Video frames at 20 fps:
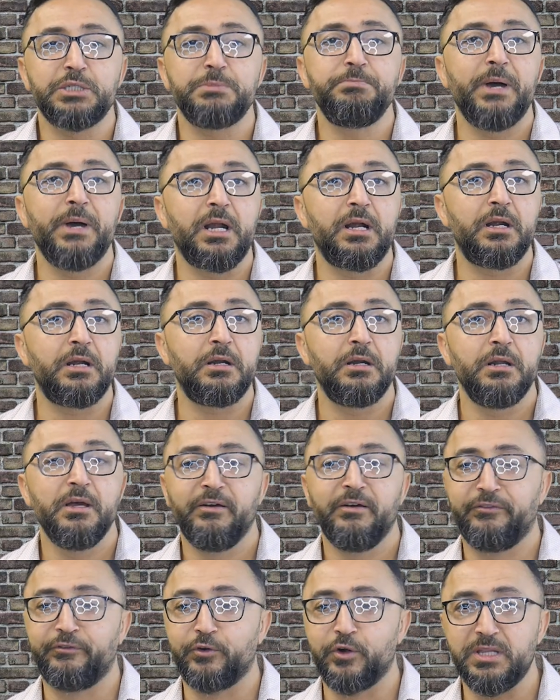better
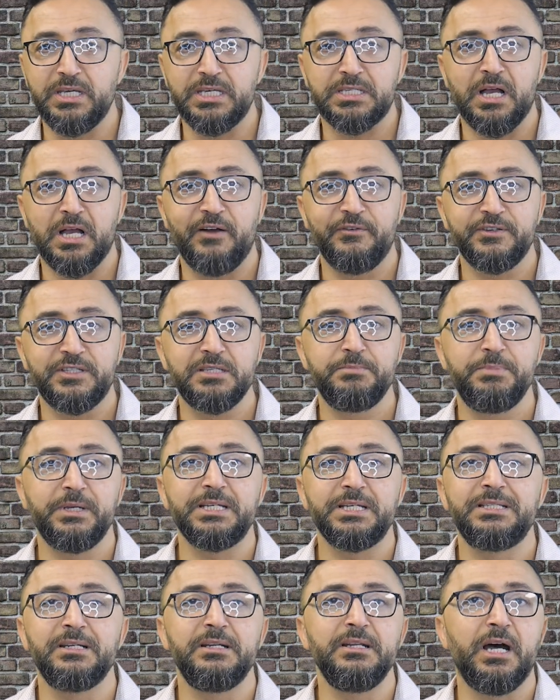for these offices
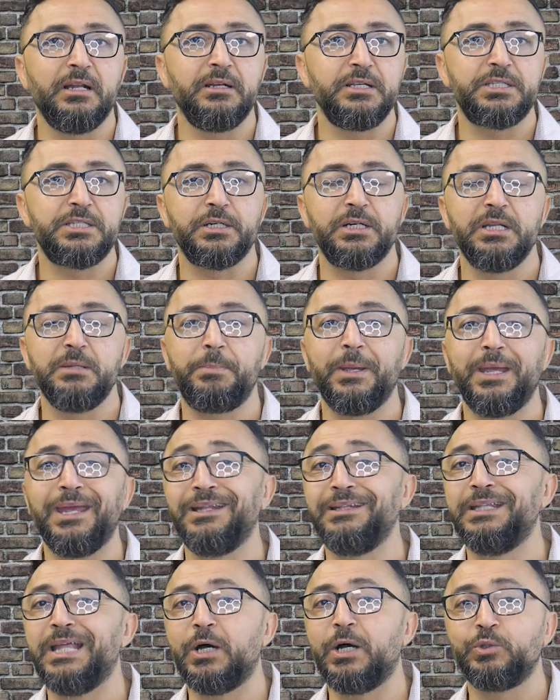because they're not necessarily
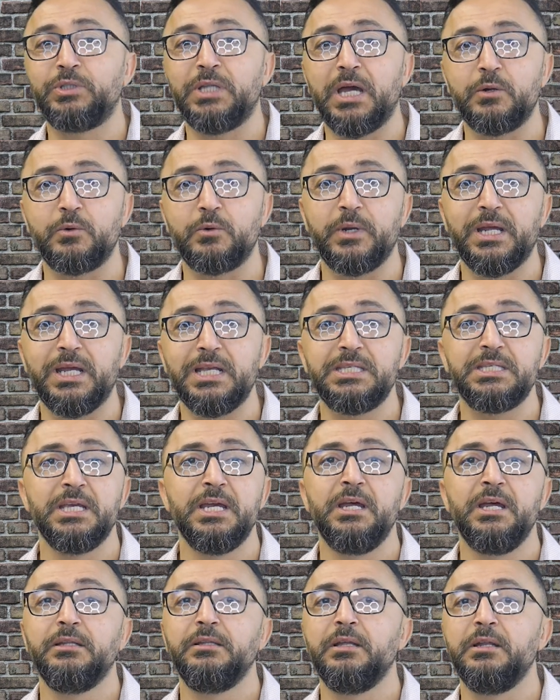paying downtown rates.
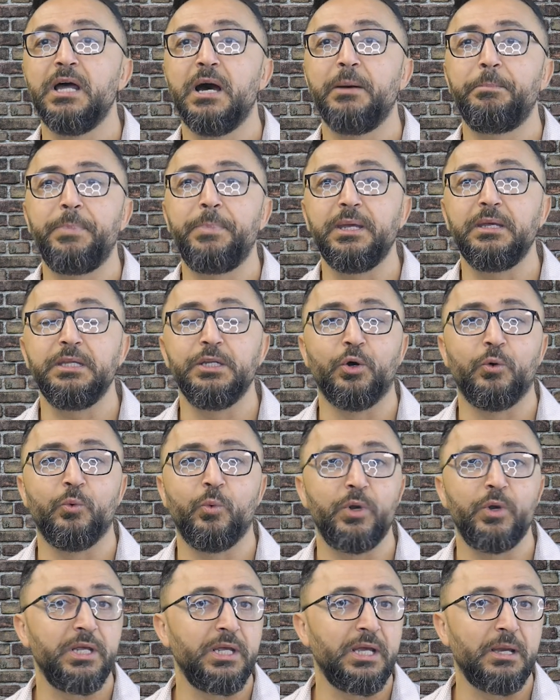They're not pay, you know,
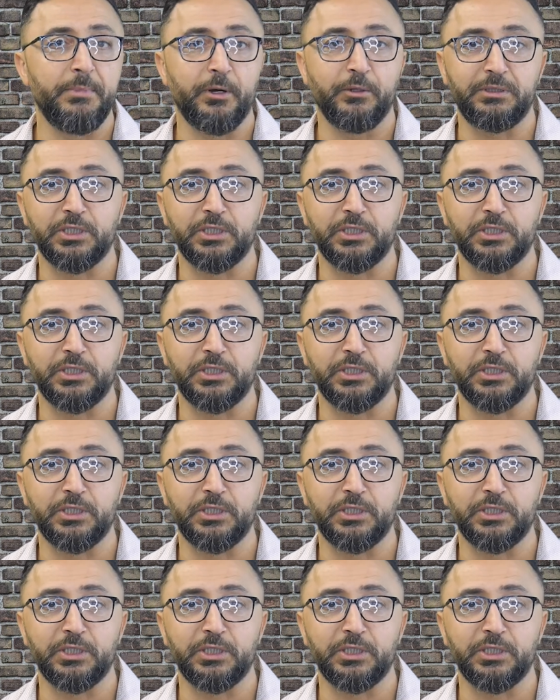worrying about the